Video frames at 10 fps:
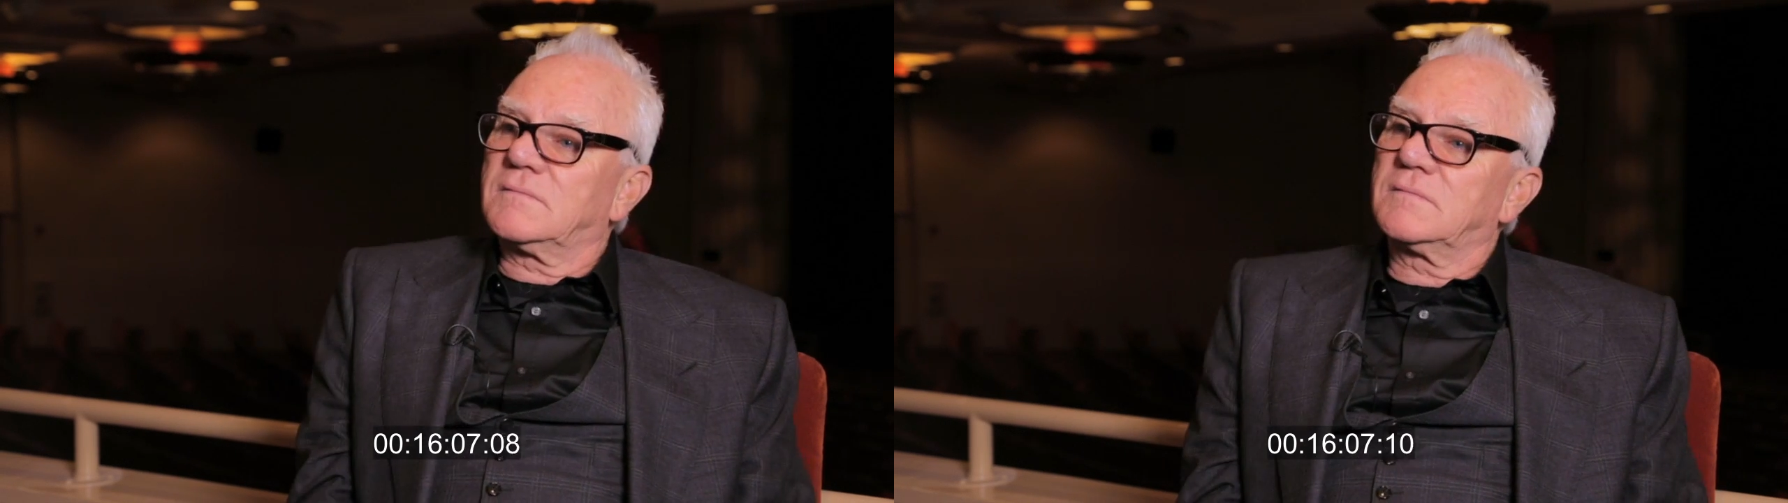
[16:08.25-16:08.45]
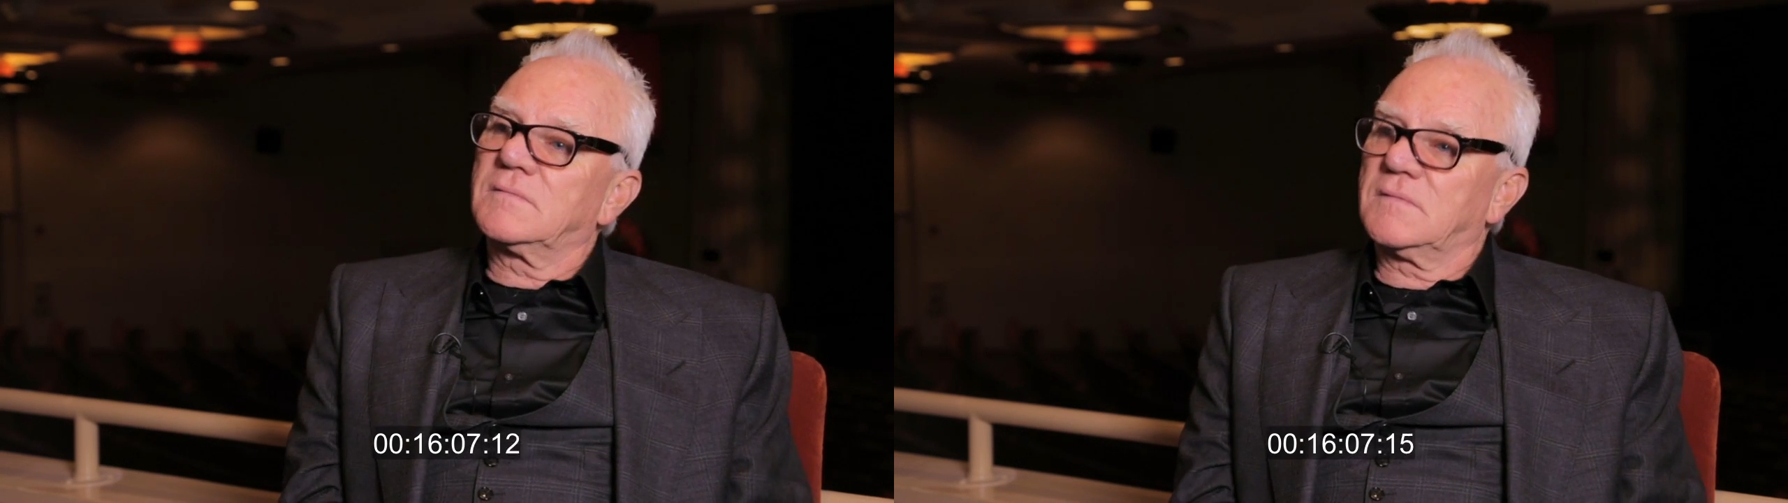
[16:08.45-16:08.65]

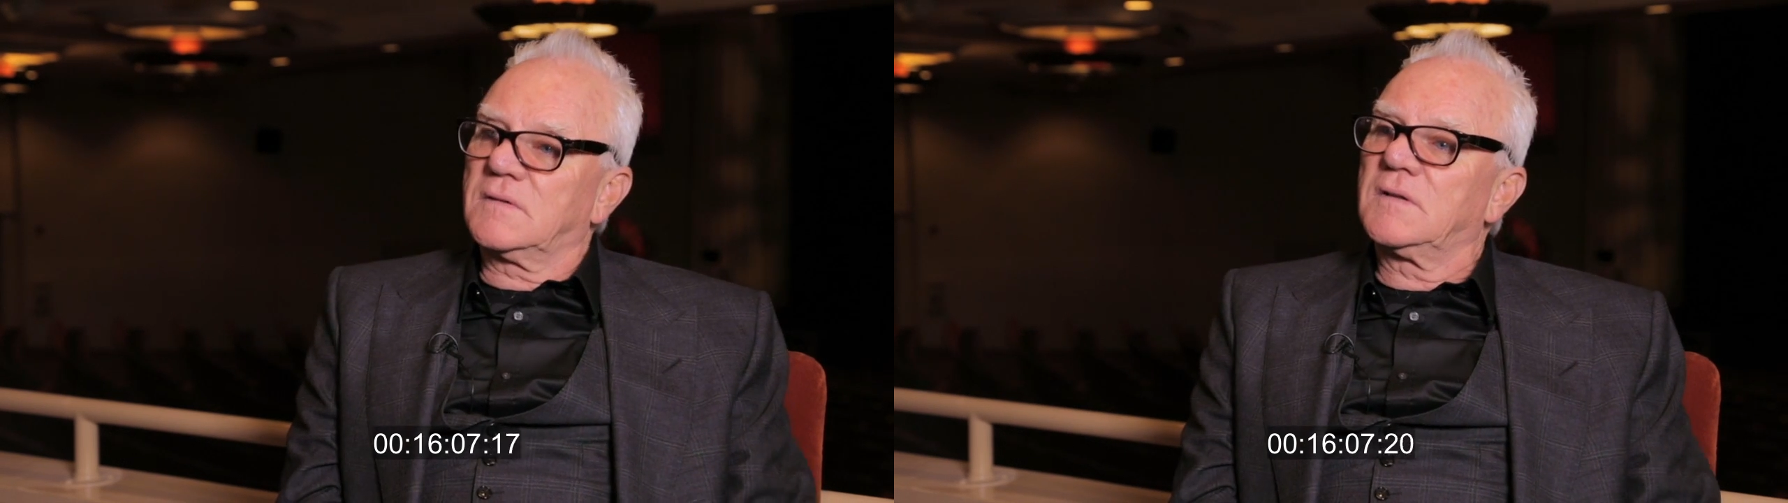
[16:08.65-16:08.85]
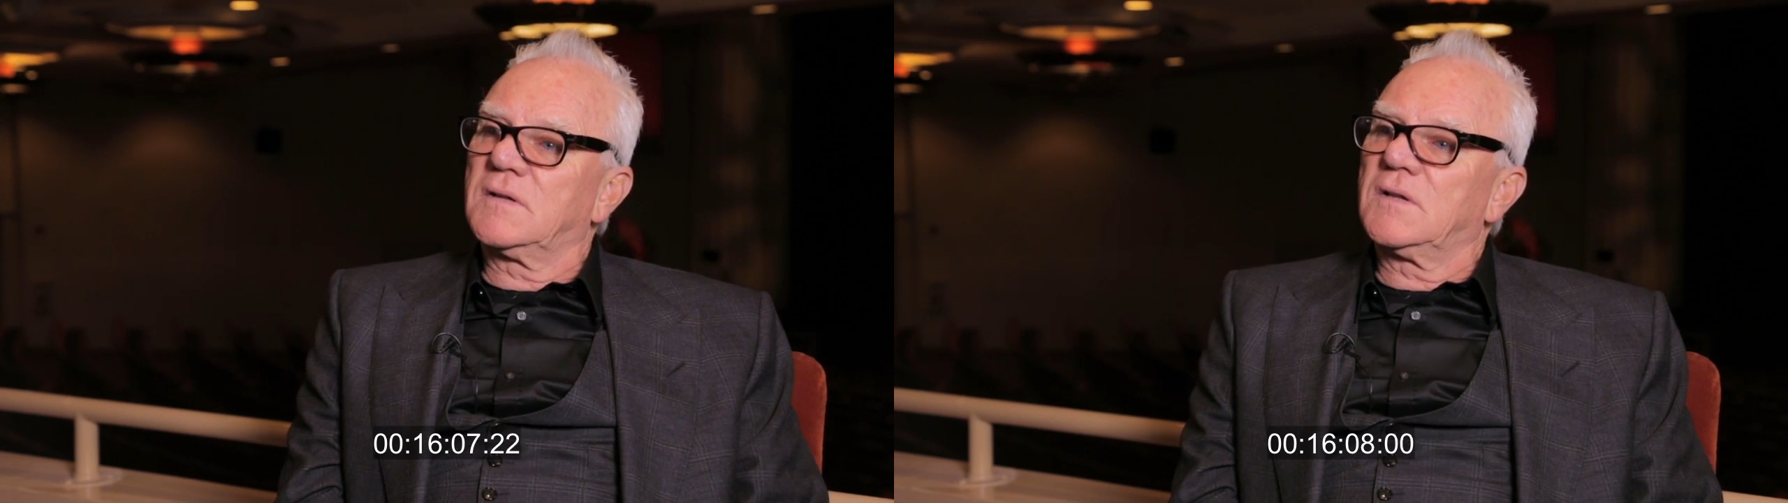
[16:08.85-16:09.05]
Okay, if I
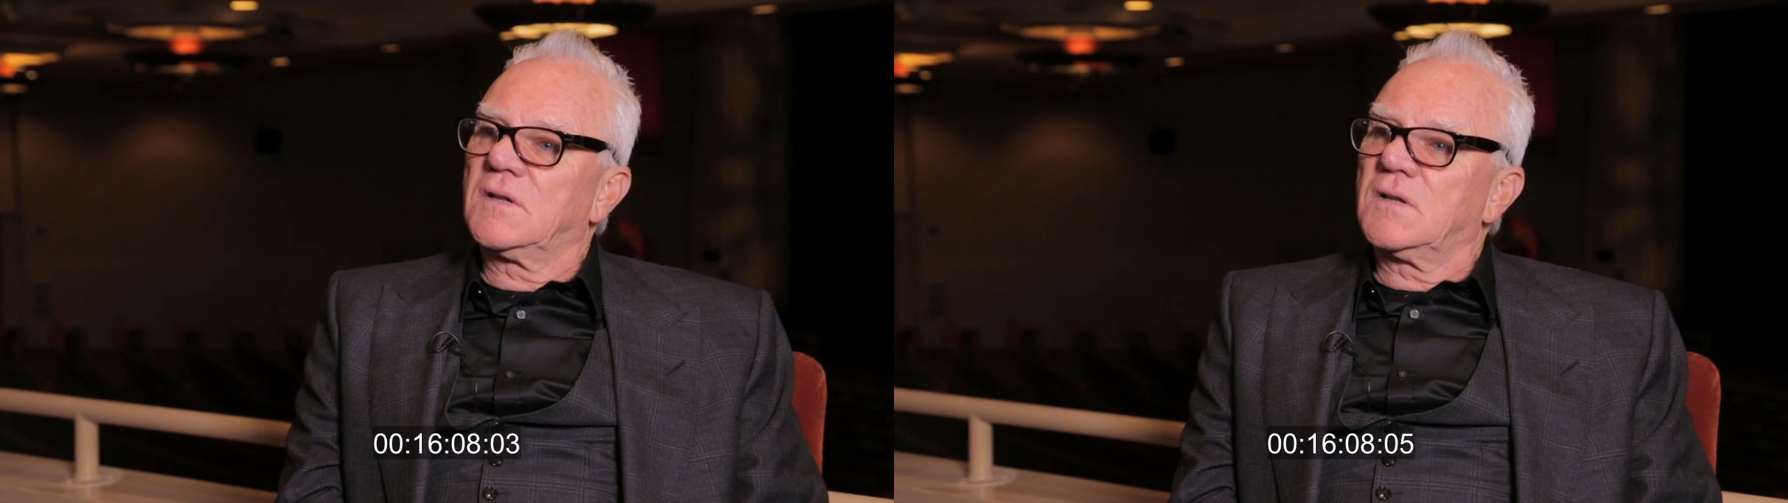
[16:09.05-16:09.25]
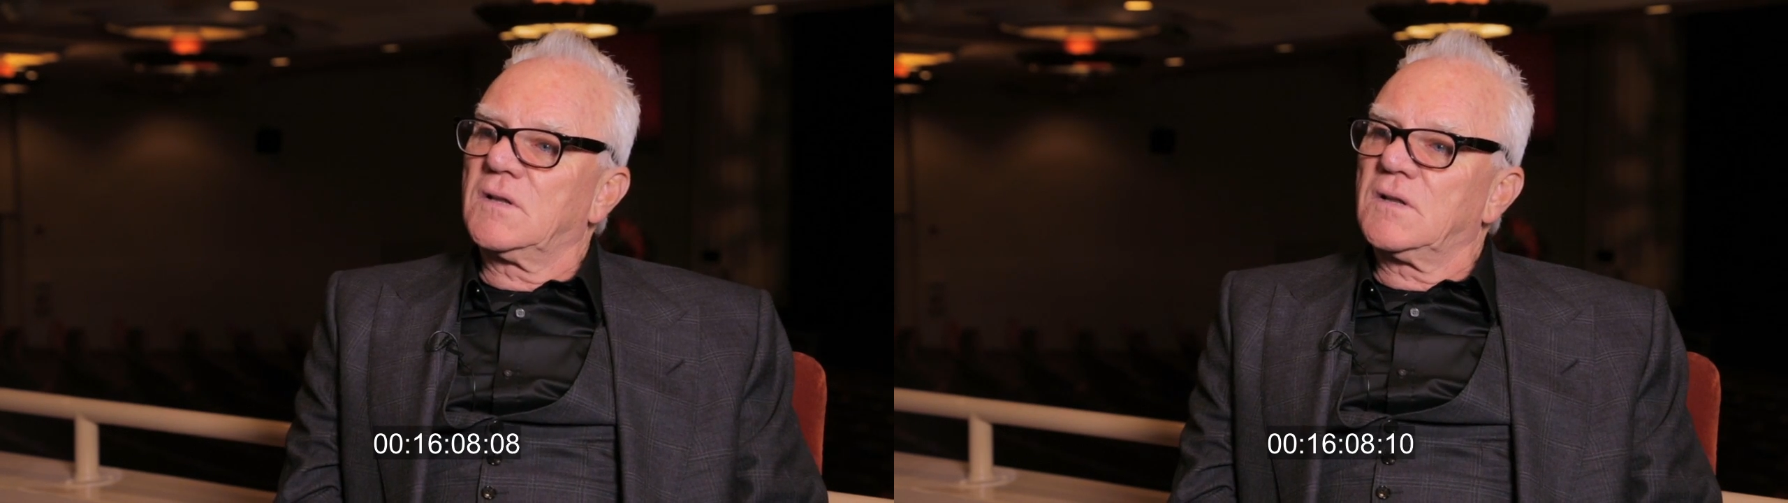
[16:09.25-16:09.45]
can,